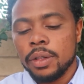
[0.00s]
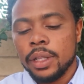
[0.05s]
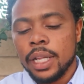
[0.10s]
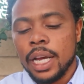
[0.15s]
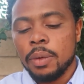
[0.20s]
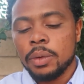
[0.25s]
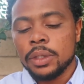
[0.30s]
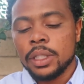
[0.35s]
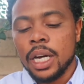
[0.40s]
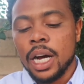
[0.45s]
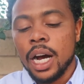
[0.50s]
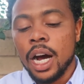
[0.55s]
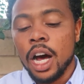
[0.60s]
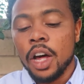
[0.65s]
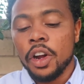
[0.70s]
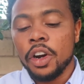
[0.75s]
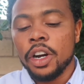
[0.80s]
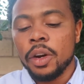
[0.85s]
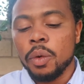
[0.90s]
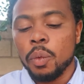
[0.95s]
that was
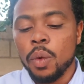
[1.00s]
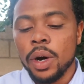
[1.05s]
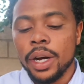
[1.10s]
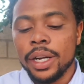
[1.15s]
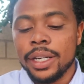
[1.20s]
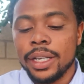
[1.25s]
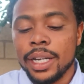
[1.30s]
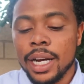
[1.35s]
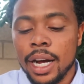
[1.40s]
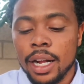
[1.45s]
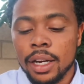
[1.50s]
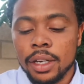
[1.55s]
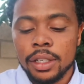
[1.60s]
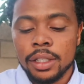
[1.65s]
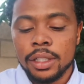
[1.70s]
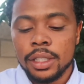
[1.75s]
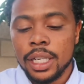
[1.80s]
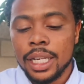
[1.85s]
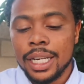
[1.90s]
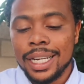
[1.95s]

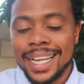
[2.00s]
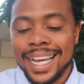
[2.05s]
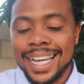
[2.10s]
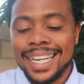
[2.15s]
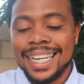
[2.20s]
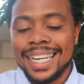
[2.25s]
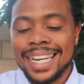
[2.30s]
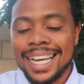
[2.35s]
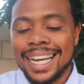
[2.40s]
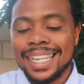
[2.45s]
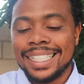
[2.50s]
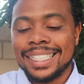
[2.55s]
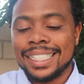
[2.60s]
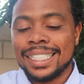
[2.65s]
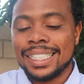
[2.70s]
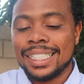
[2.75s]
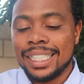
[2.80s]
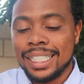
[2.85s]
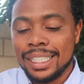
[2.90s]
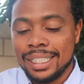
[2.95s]

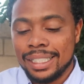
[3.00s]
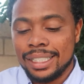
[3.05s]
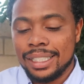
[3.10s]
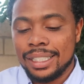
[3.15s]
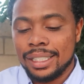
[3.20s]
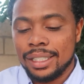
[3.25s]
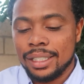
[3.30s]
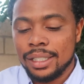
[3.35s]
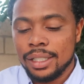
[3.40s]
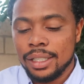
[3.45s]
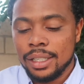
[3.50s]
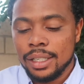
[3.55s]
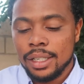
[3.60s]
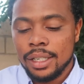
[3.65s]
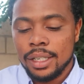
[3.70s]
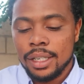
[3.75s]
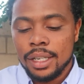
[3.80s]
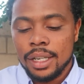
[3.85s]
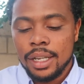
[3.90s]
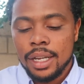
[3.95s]

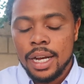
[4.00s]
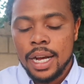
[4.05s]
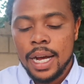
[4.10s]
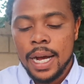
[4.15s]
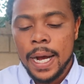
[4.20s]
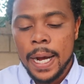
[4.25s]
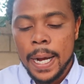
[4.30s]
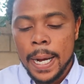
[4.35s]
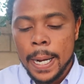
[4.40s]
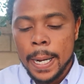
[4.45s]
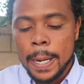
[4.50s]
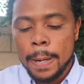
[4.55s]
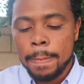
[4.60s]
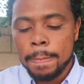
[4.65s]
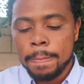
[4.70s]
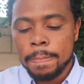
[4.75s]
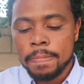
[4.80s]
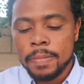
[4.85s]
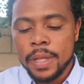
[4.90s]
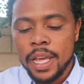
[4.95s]

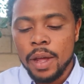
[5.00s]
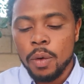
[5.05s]
$101.99.